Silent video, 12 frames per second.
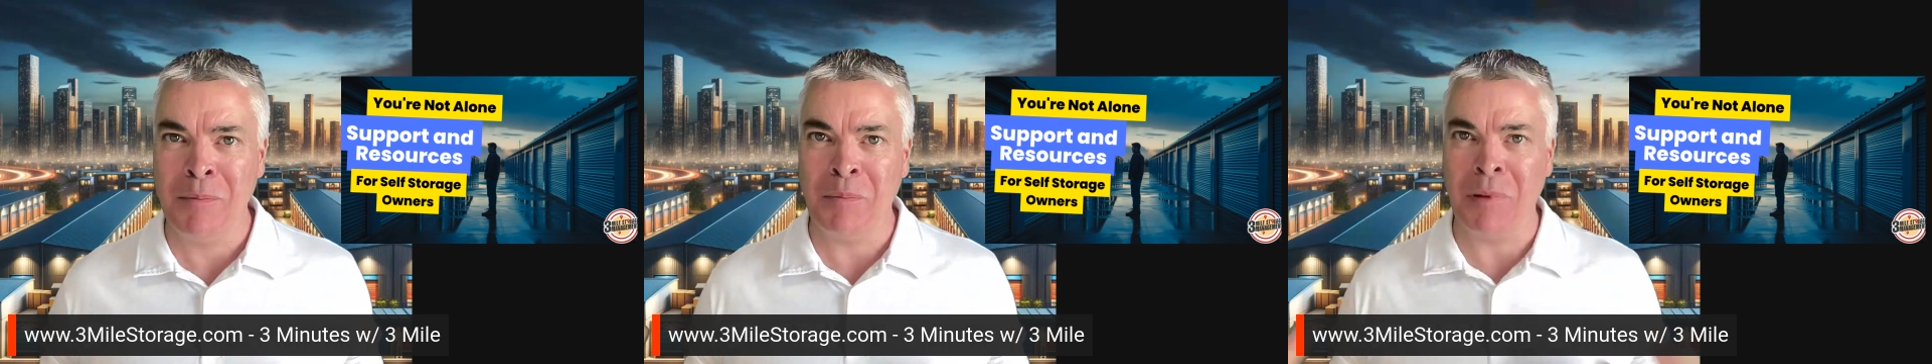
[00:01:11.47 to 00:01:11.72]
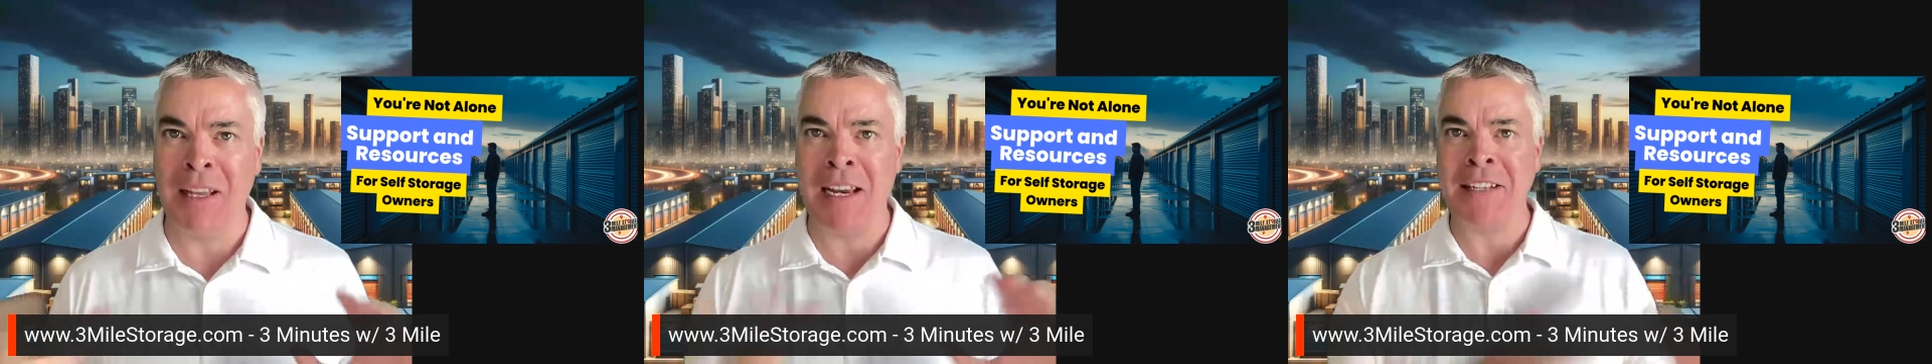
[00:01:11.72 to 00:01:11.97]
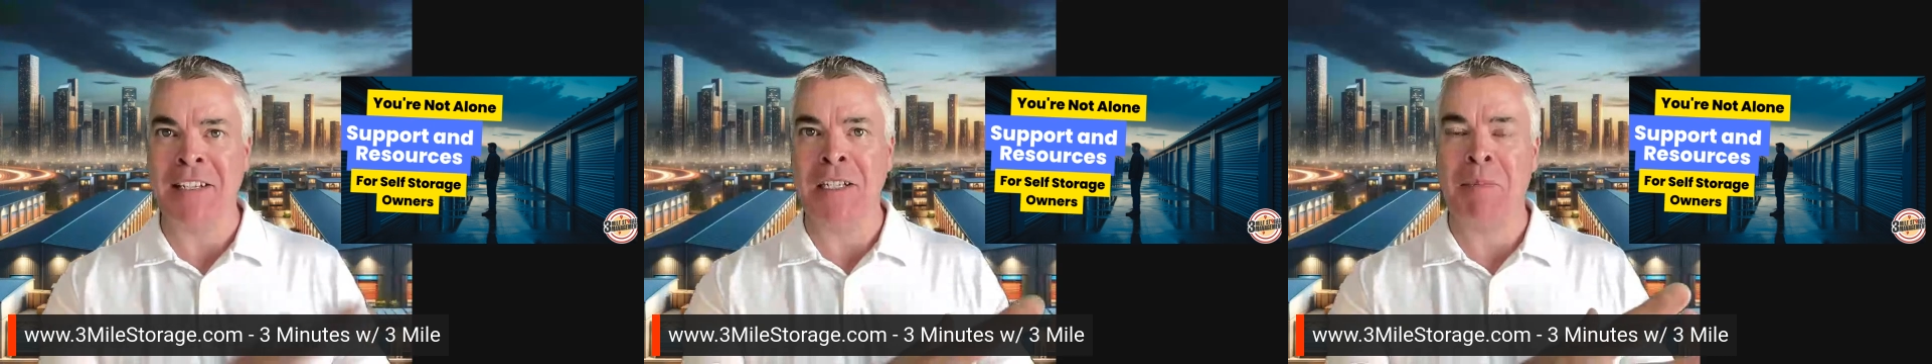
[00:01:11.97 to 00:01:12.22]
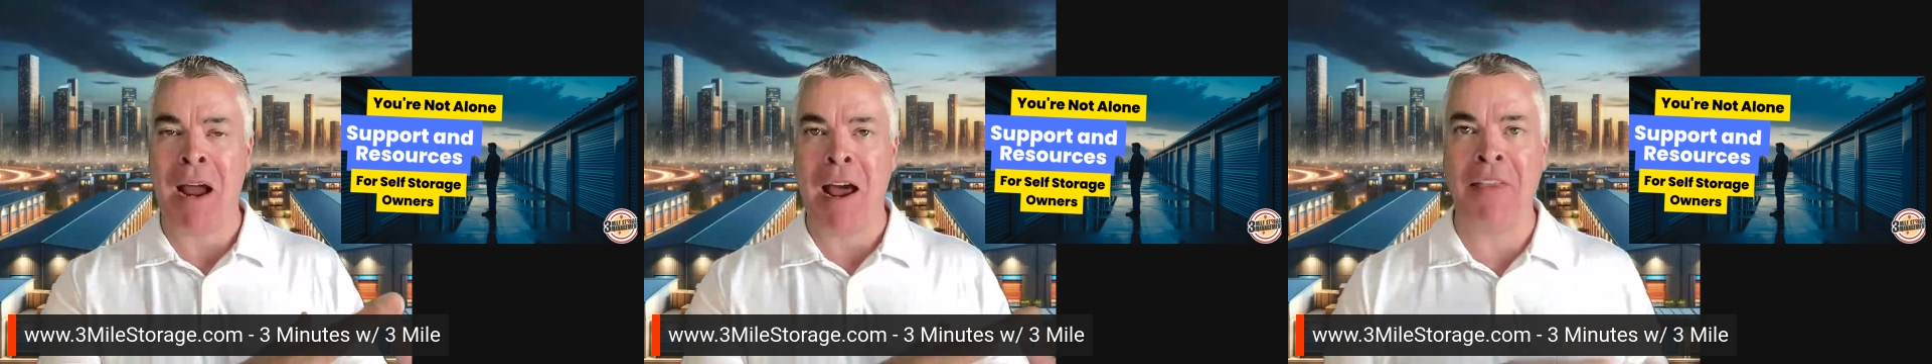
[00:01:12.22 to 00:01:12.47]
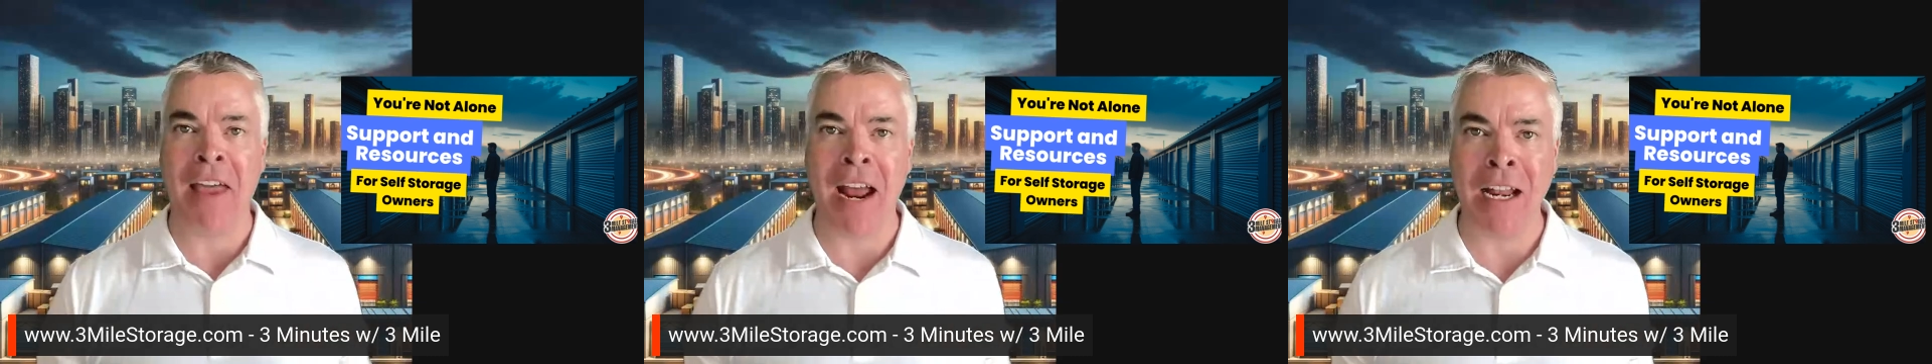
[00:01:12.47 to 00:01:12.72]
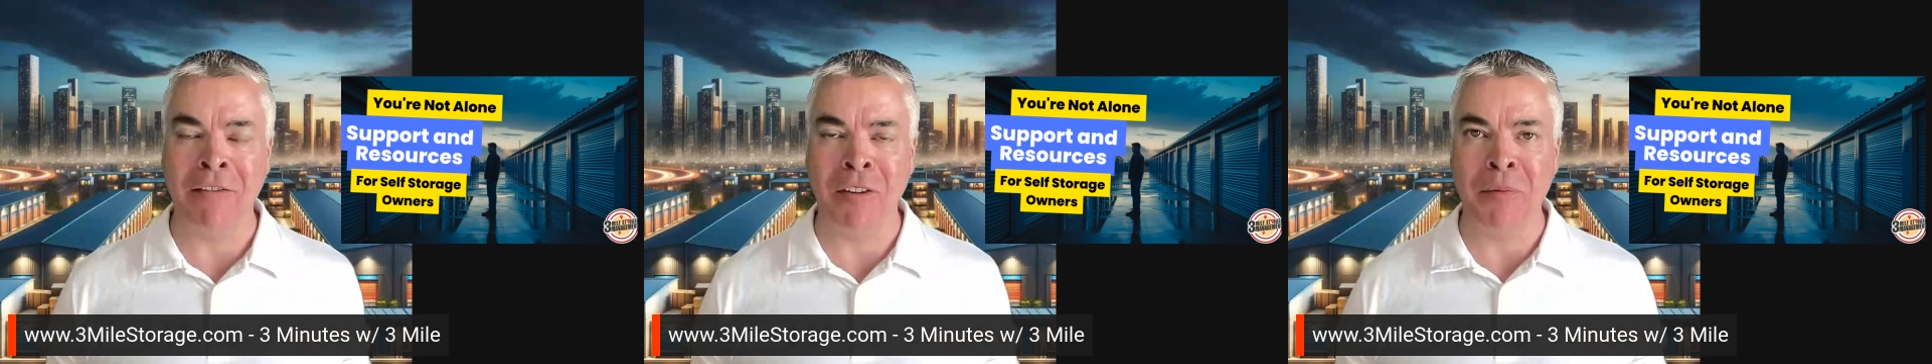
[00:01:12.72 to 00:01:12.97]
blazed this path
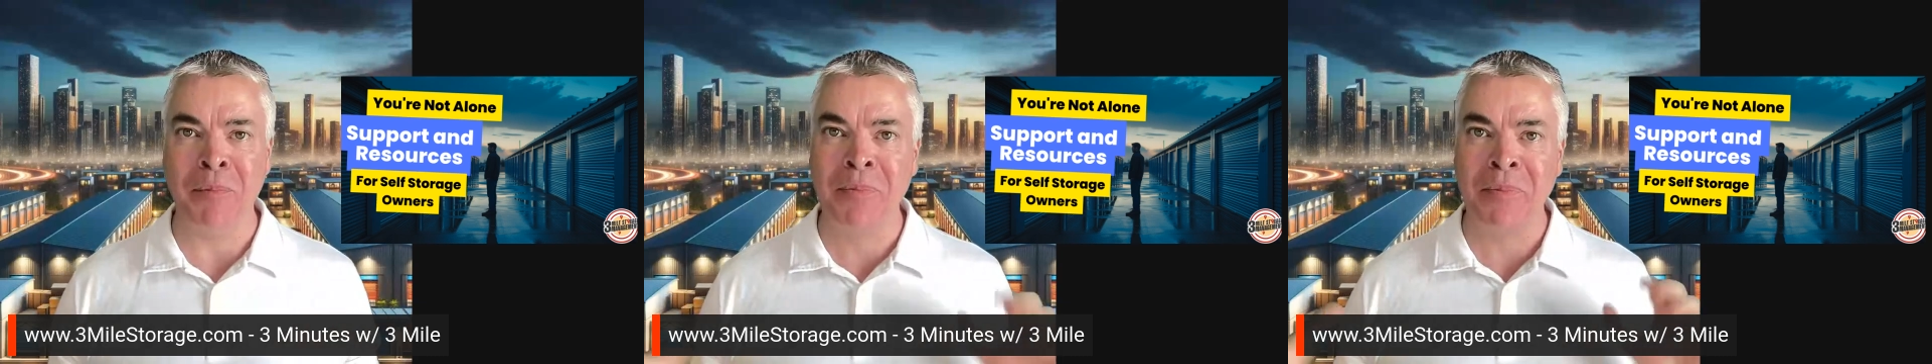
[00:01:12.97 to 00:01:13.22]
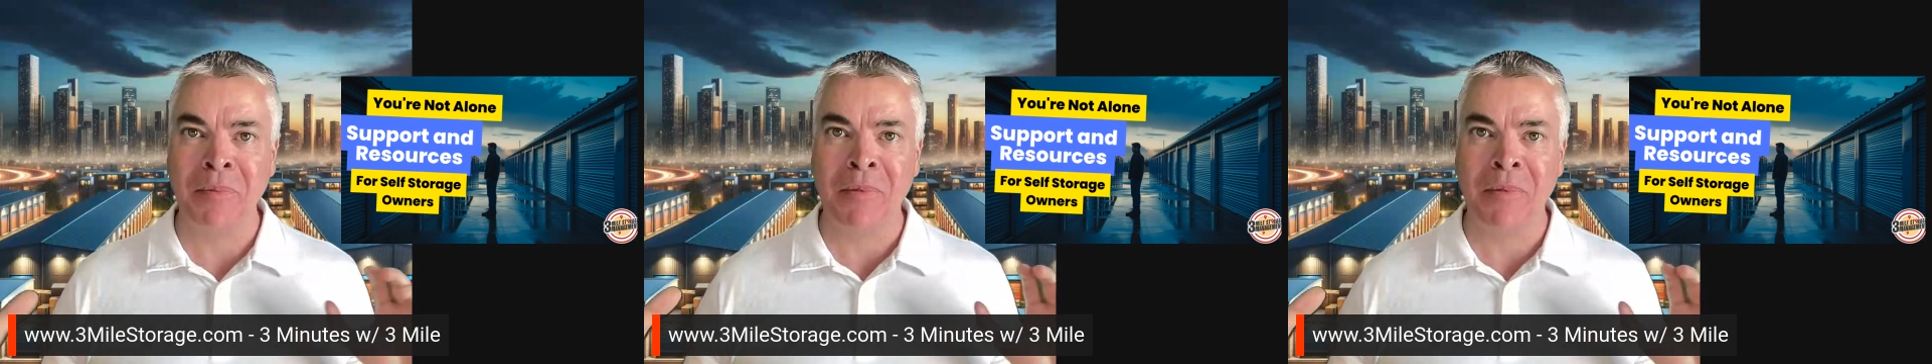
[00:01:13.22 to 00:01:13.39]
ahead of him